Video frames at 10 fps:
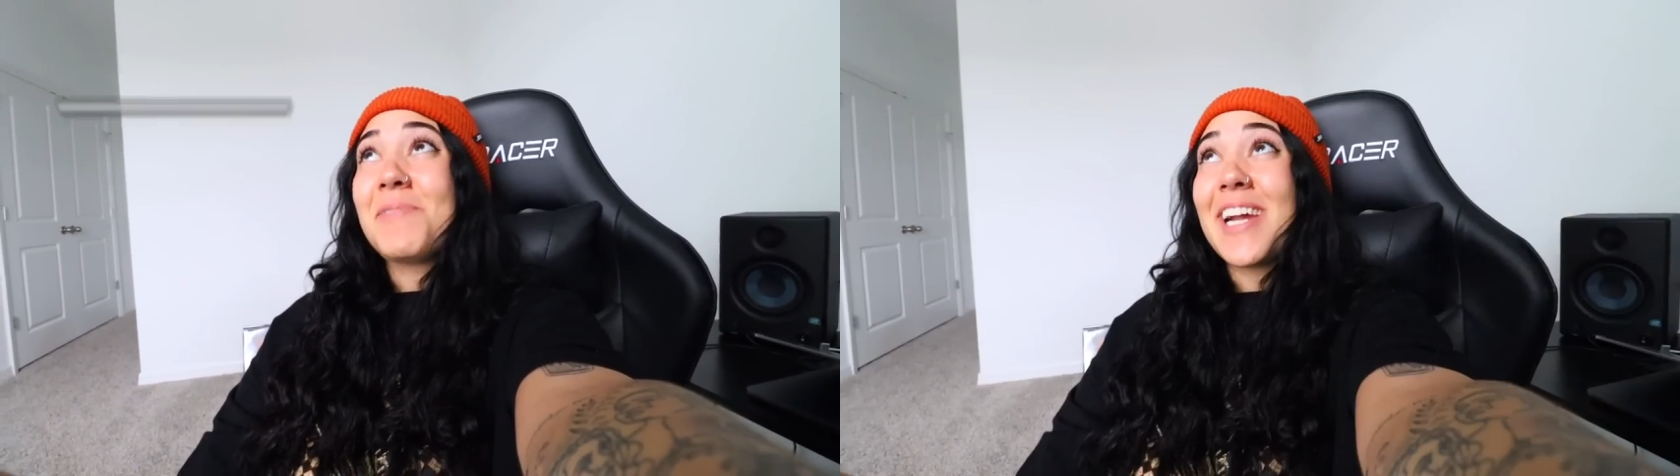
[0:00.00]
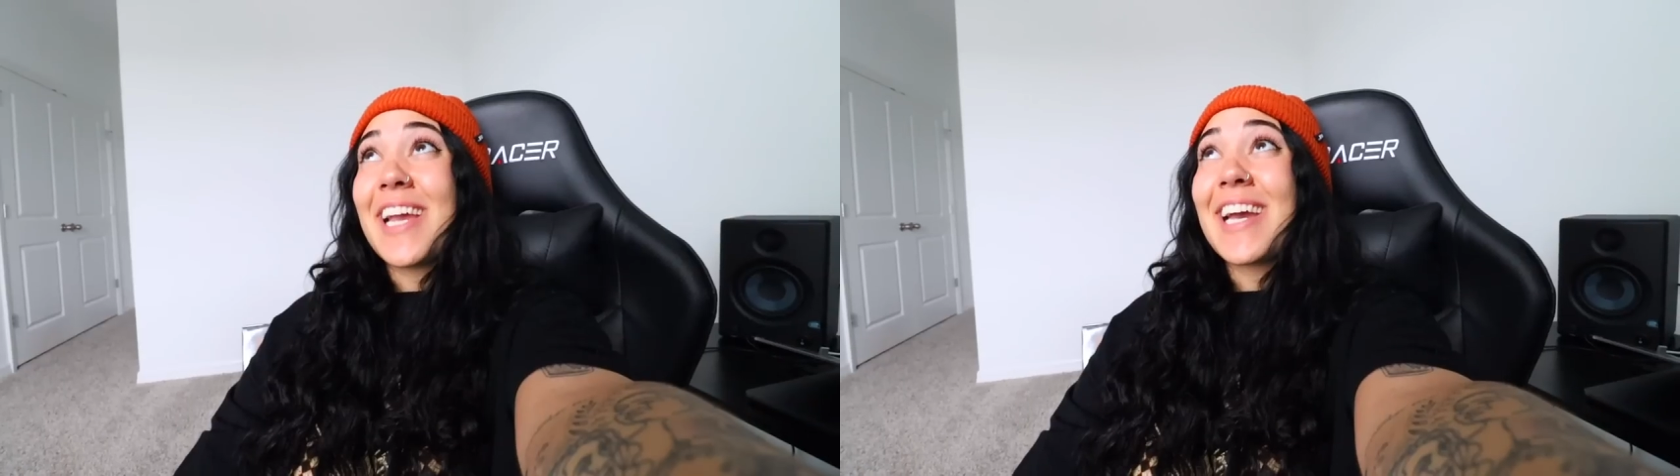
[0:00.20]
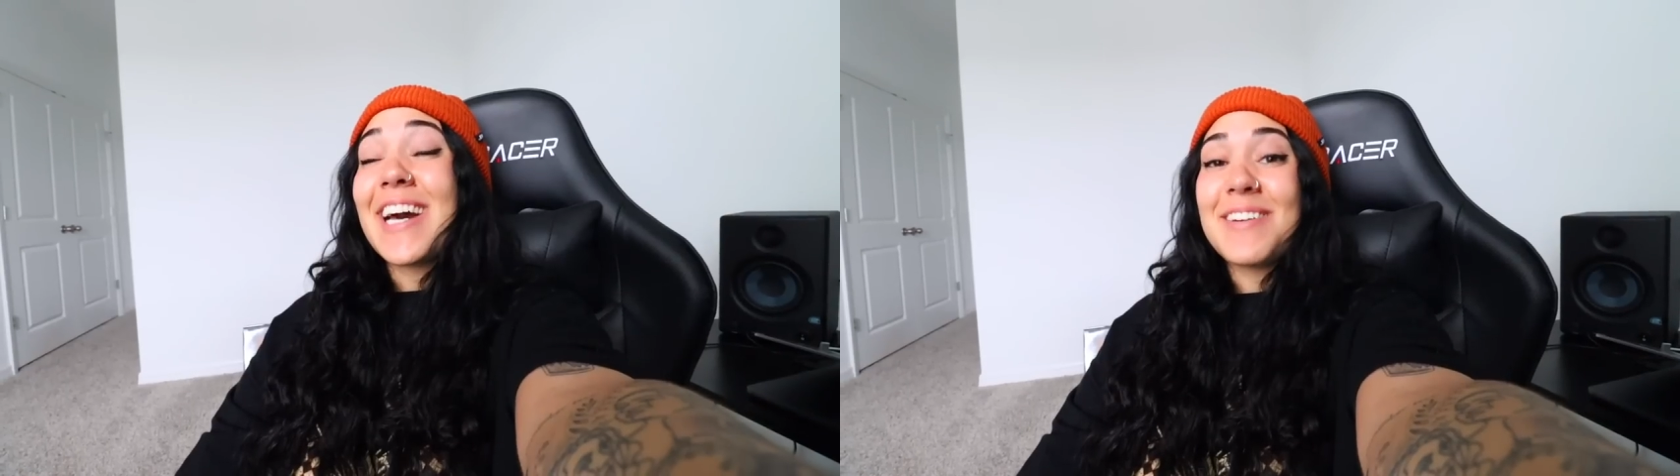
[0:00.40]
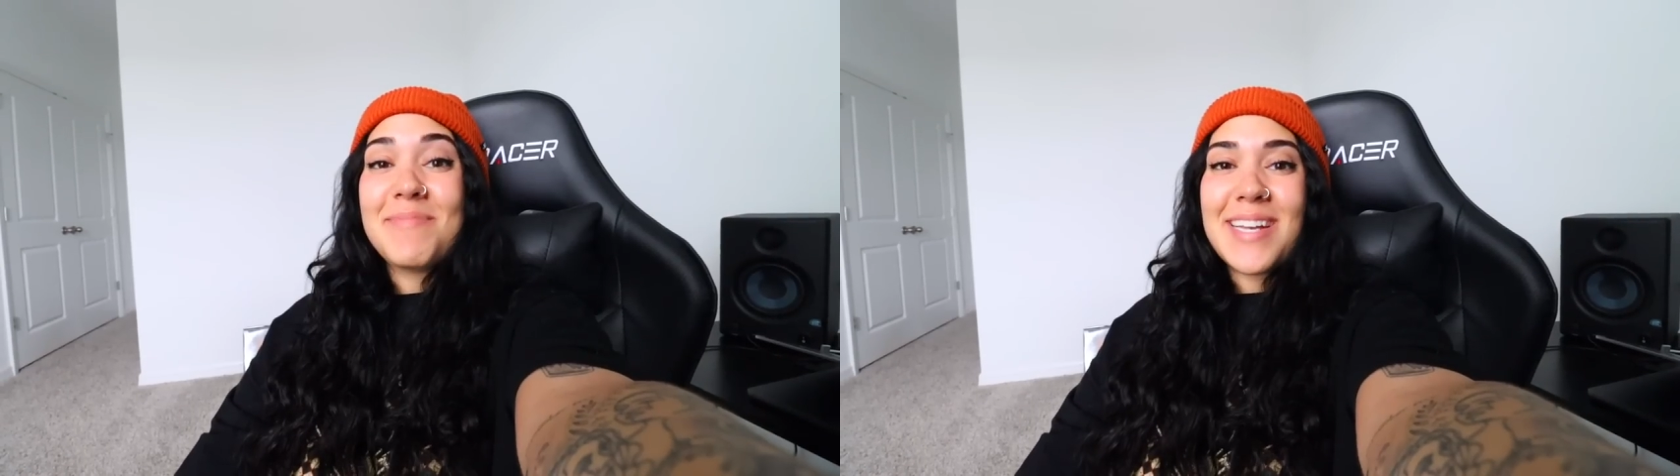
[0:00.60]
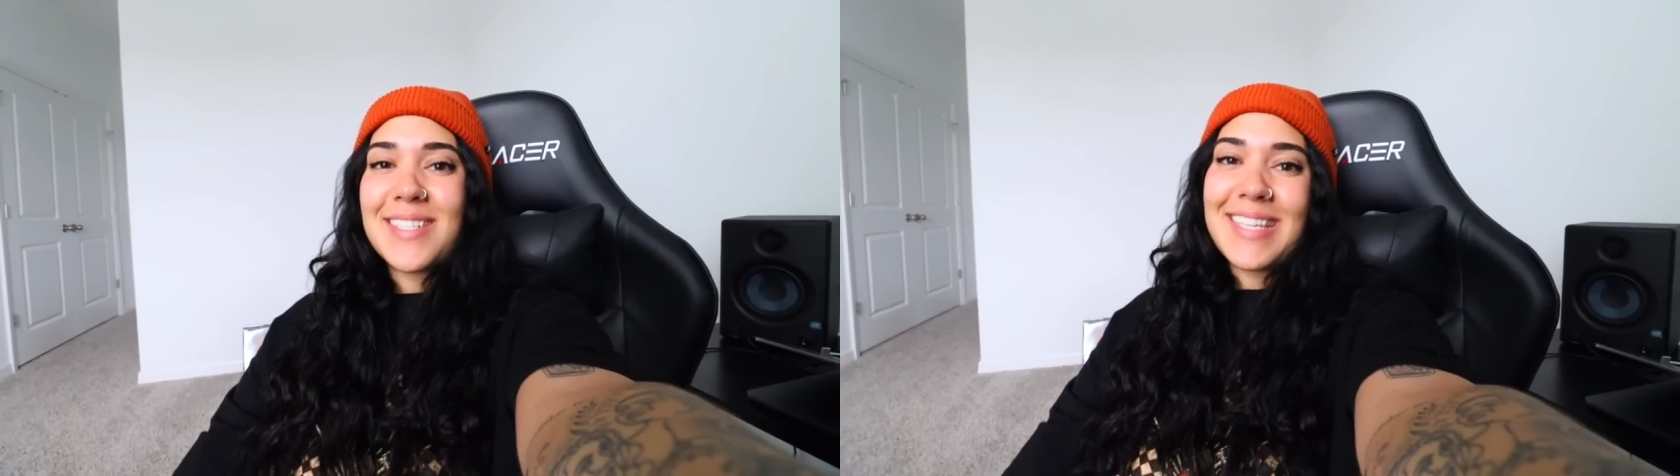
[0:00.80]
prank up
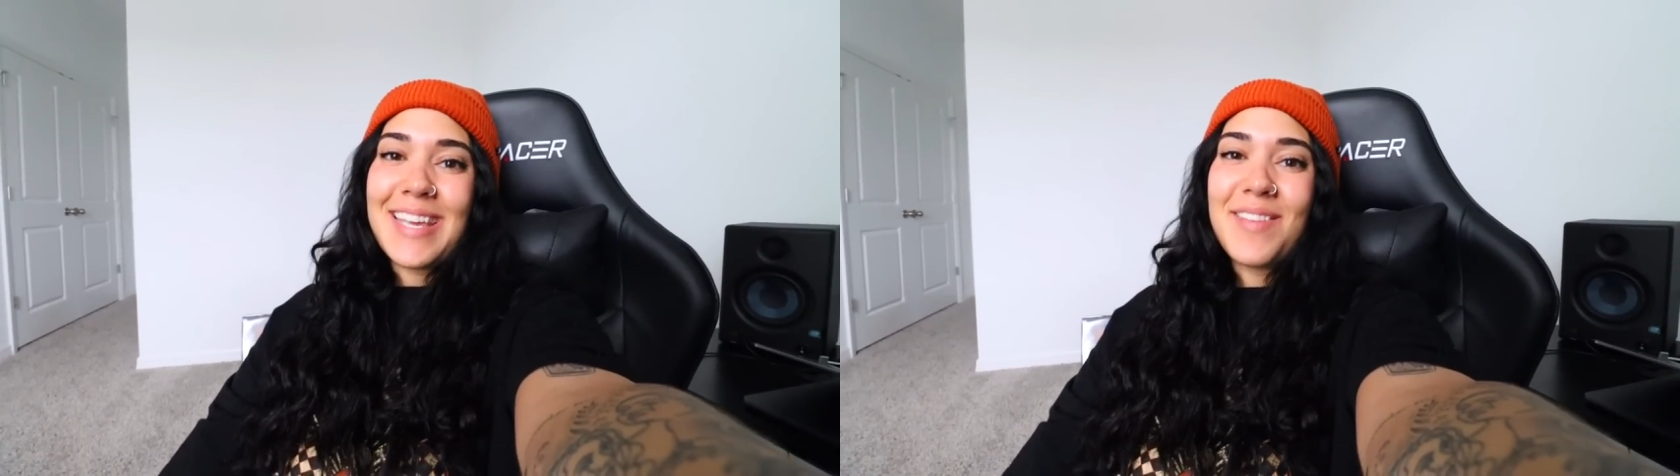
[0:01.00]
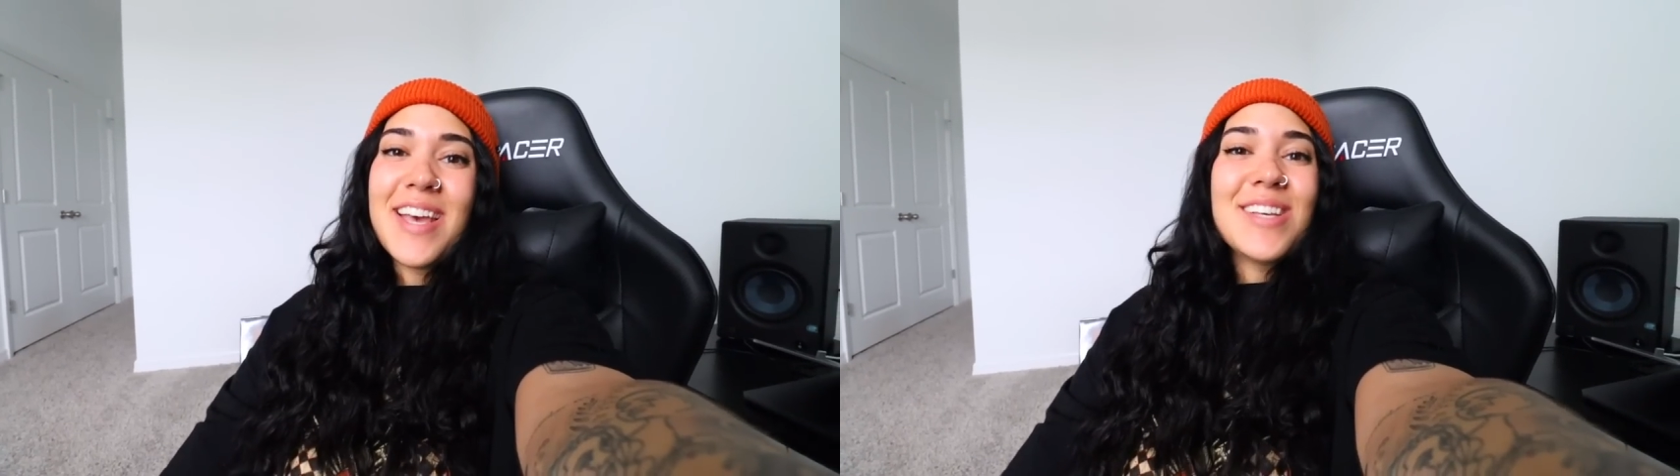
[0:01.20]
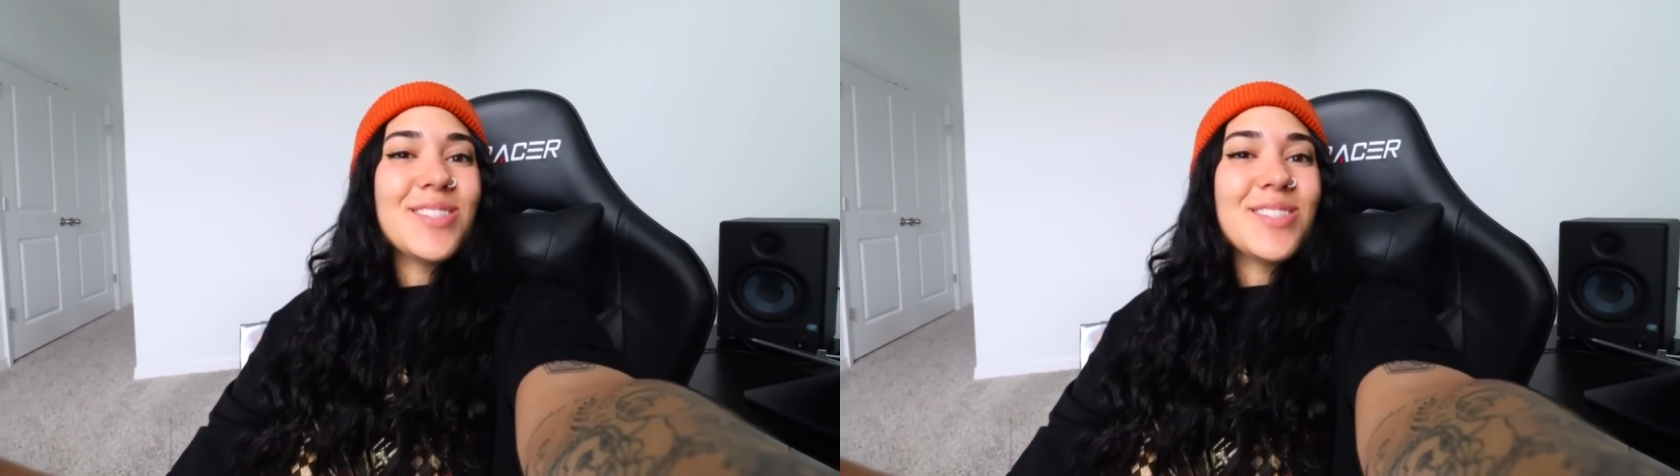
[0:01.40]
my sleeve.